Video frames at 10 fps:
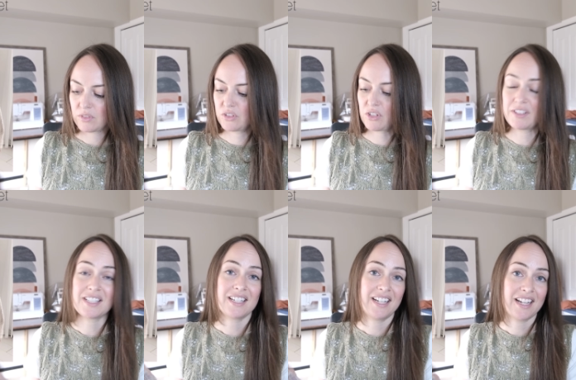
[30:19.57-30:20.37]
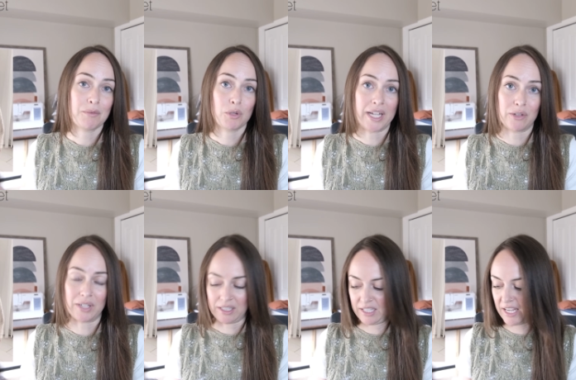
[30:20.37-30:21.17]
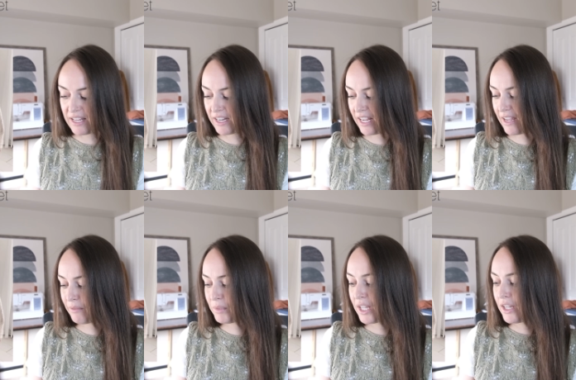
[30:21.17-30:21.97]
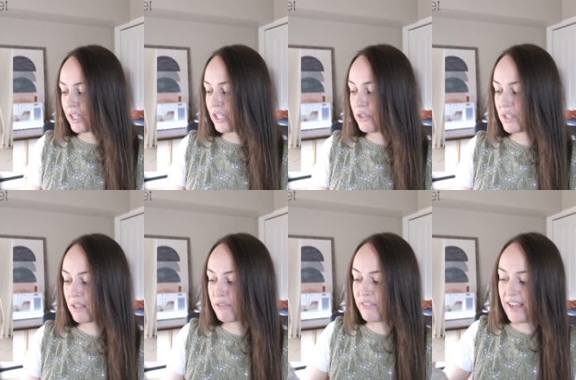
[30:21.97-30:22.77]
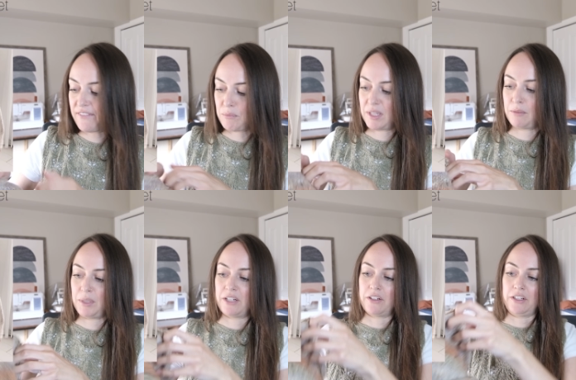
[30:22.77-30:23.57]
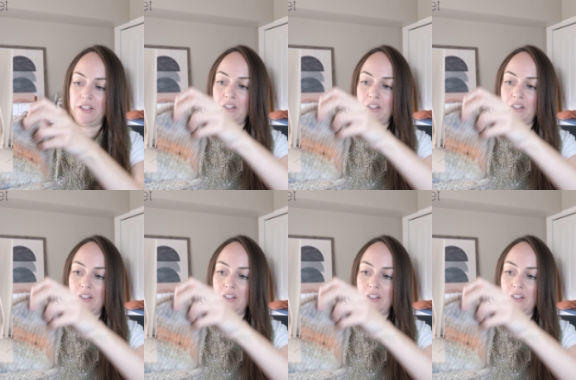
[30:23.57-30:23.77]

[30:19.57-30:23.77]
so it's knitting up quite quickly, and I am using five millimeter